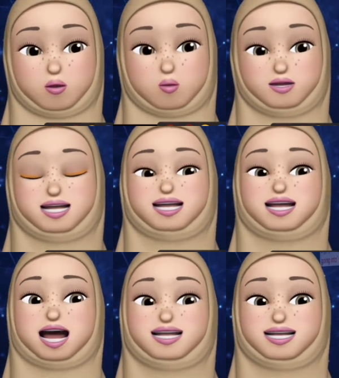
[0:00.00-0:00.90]
So if
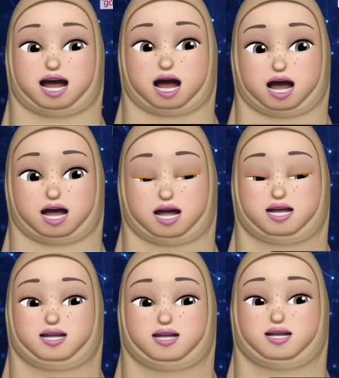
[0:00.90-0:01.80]
we write
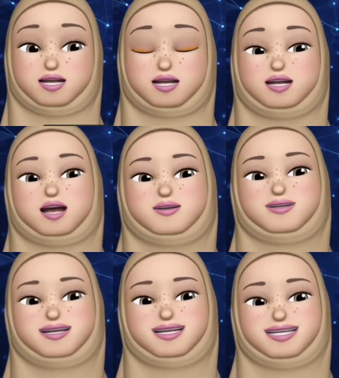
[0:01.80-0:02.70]
D in
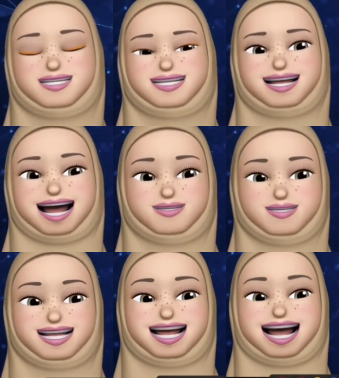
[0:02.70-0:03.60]
bracket
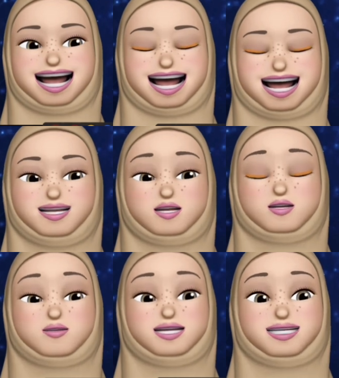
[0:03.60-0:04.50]
capital A,
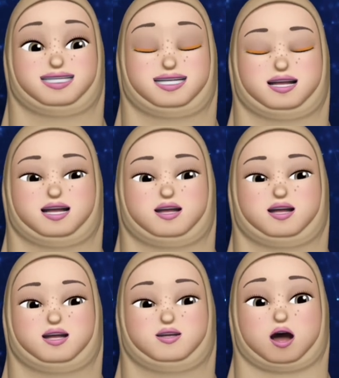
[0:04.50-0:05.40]
means
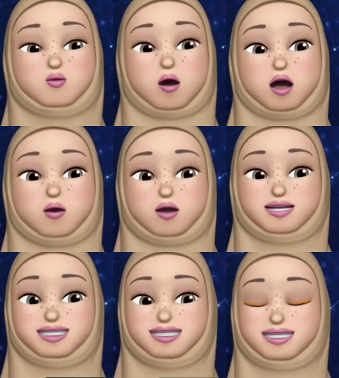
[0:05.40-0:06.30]
we are
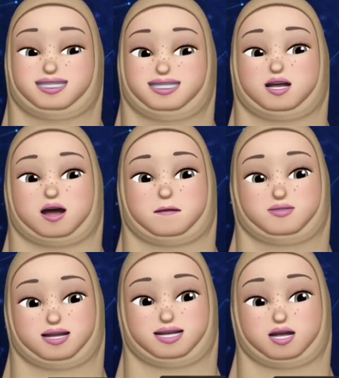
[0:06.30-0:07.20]
write the
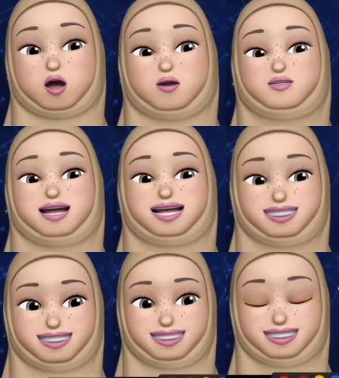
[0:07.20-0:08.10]
number of
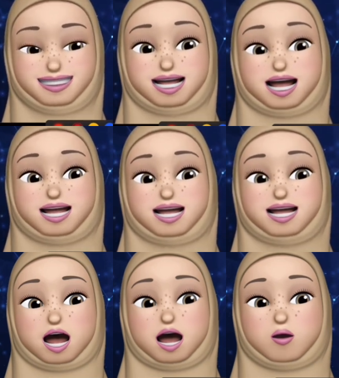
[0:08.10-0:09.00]
edges which
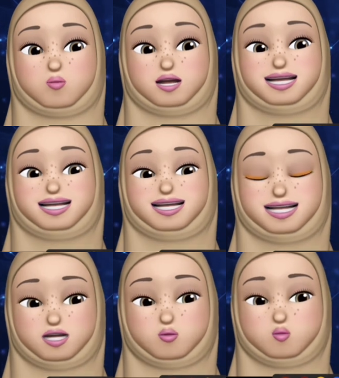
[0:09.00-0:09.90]
is going
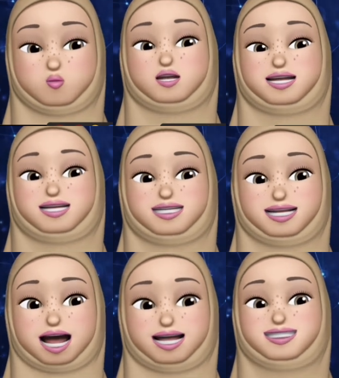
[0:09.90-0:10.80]
into
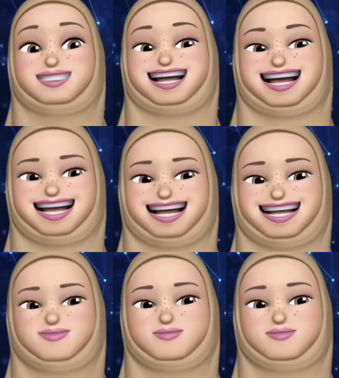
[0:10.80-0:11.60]
vertex A.